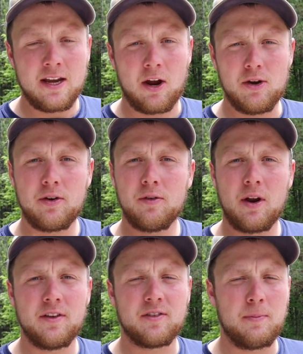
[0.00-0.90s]
Now you can
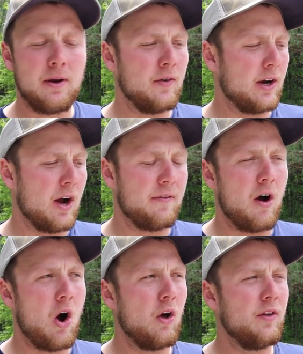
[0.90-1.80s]
run this meat rig off
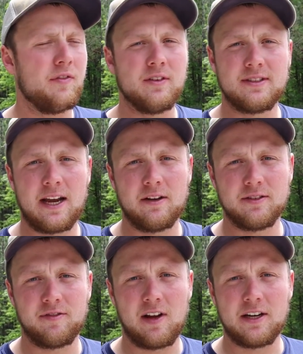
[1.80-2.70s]
of all different styles
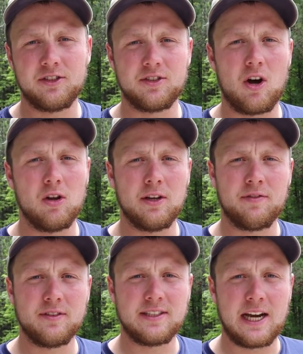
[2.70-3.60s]
of flashers, all
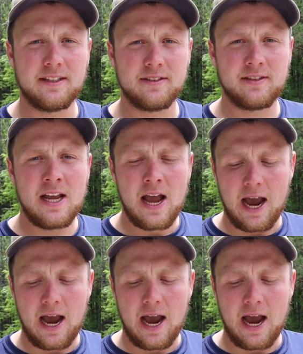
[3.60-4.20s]
different sizes.